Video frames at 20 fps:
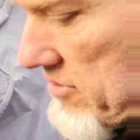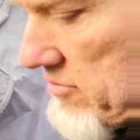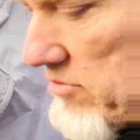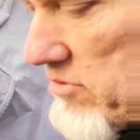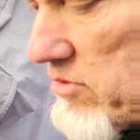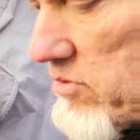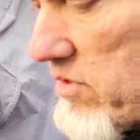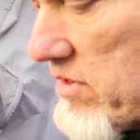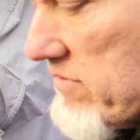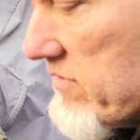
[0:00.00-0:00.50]

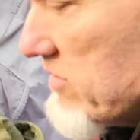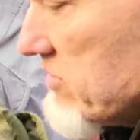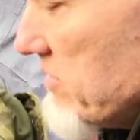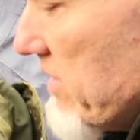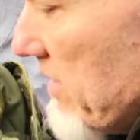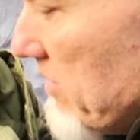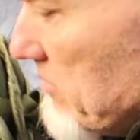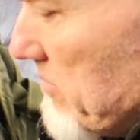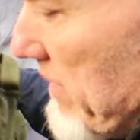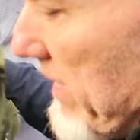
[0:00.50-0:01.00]
throw over
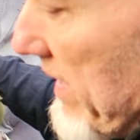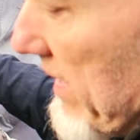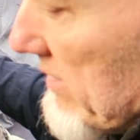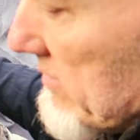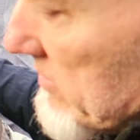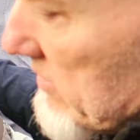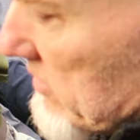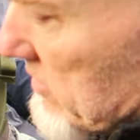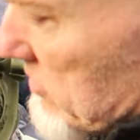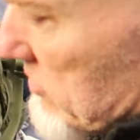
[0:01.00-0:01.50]

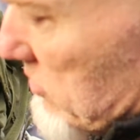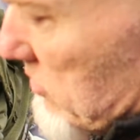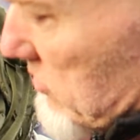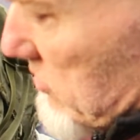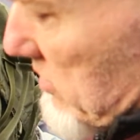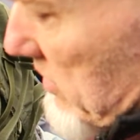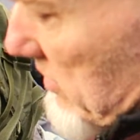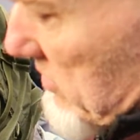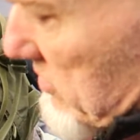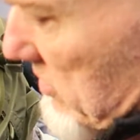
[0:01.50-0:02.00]
saddlebags and just
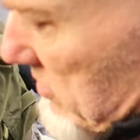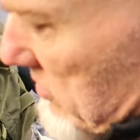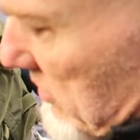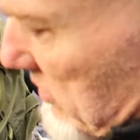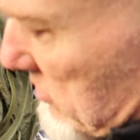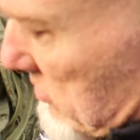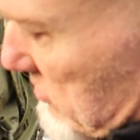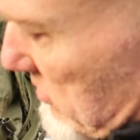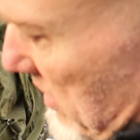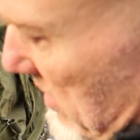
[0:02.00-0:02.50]
use the
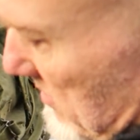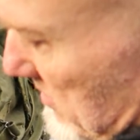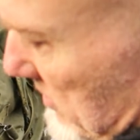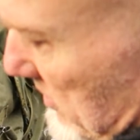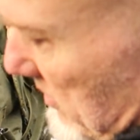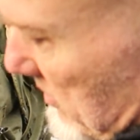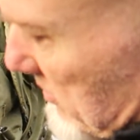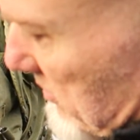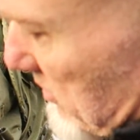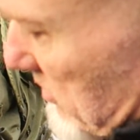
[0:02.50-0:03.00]
existing straps
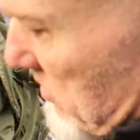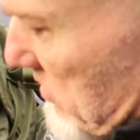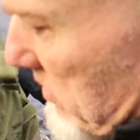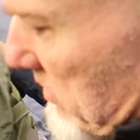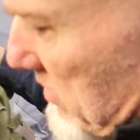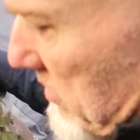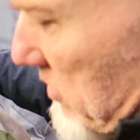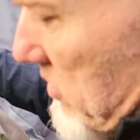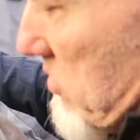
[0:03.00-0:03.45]
here to go under